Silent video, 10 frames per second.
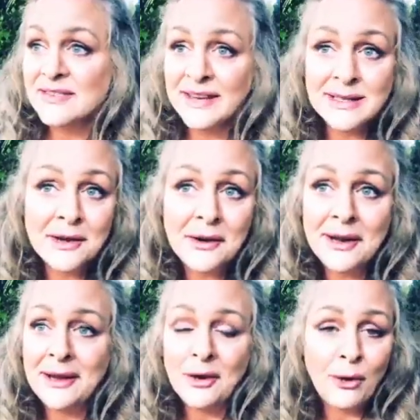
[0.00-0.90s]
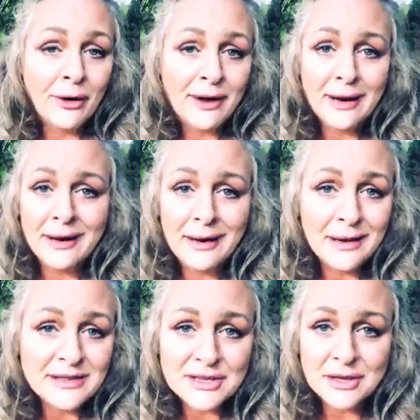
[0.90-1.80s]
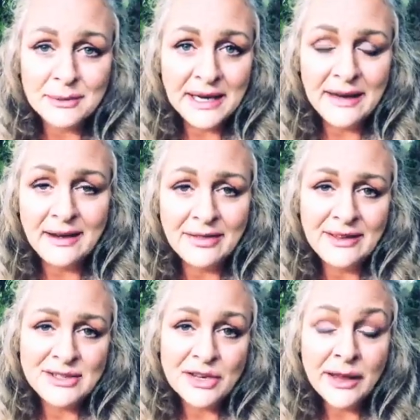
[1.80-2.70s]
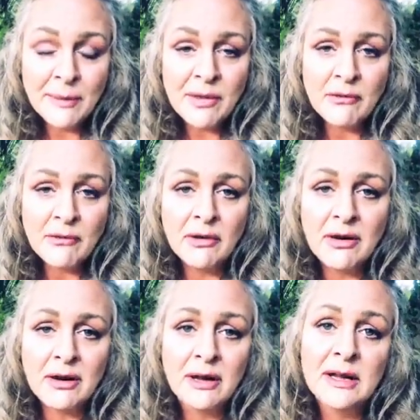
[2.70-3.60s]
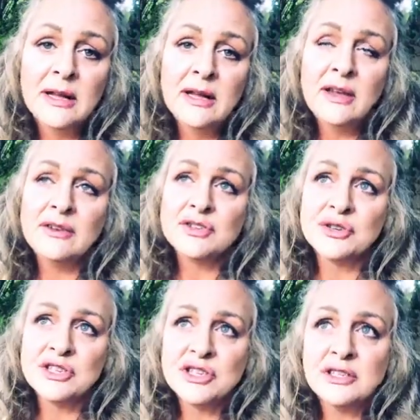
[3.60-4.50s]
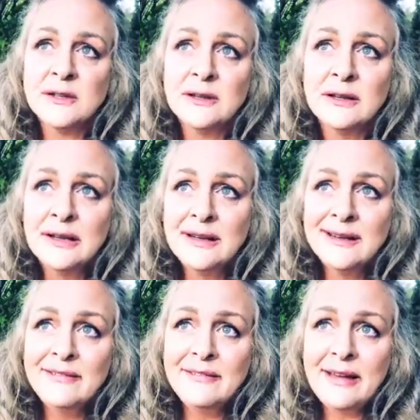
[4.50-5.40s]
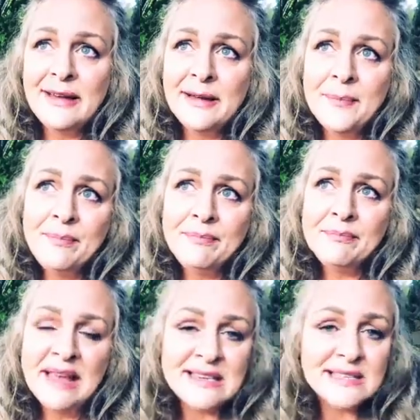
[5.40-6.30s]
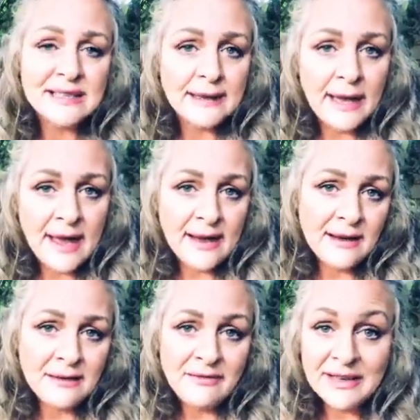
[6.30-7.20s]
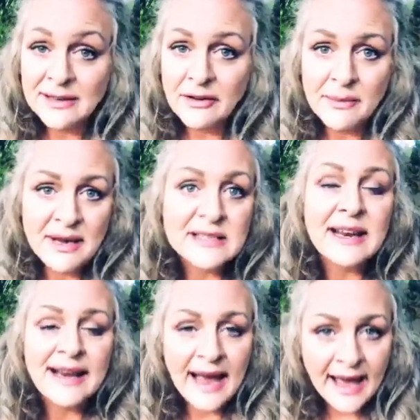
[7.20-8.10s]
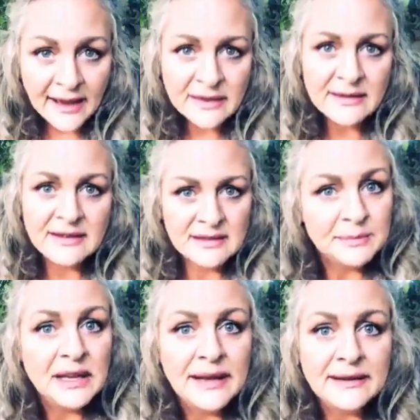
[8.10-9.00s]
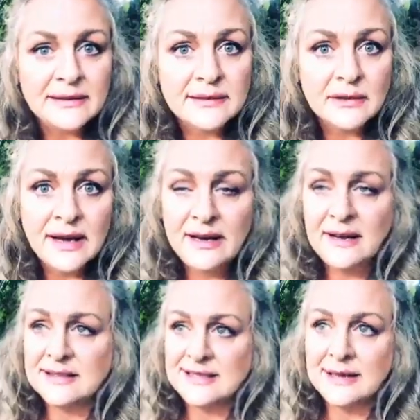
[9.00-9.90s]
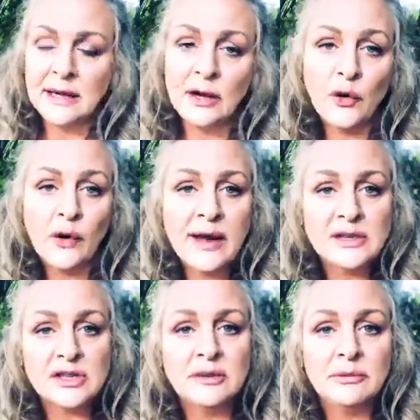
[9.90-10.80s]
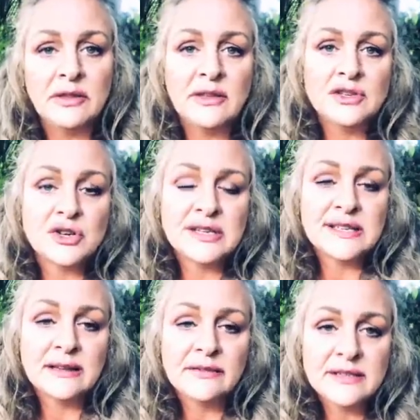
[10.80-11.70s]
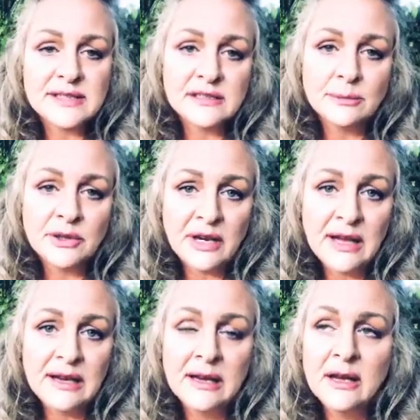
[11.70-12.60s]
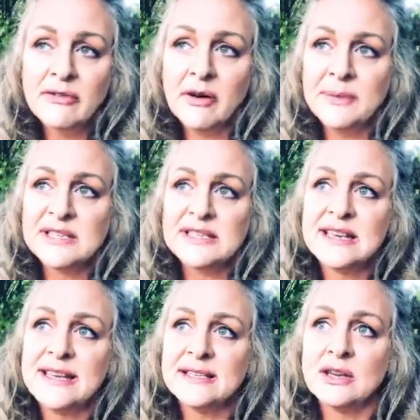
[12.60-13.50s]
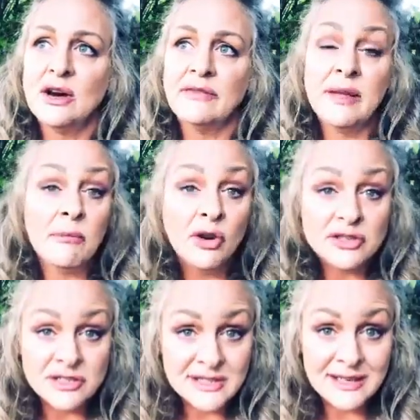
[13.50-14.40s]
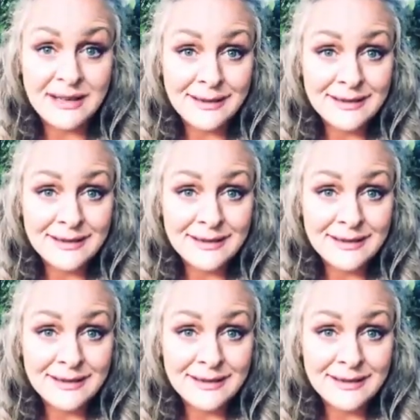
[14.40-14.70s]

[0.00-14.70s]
veterinary or it is human health. And don't get me wrong, you know, traditional medicine and veterinary medicine, it has its place, right? It's done a great job with addressing the physical body from a state of emergency.